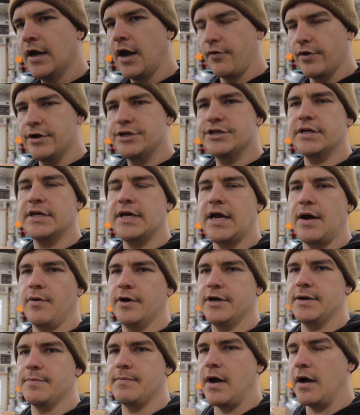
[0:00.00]
Originally, I
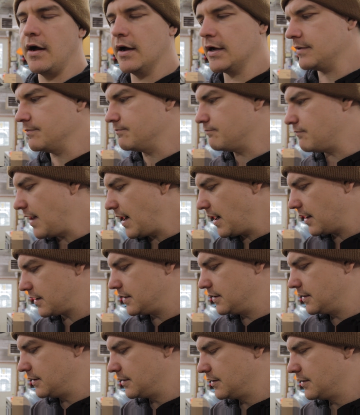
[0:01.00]
wanted to mock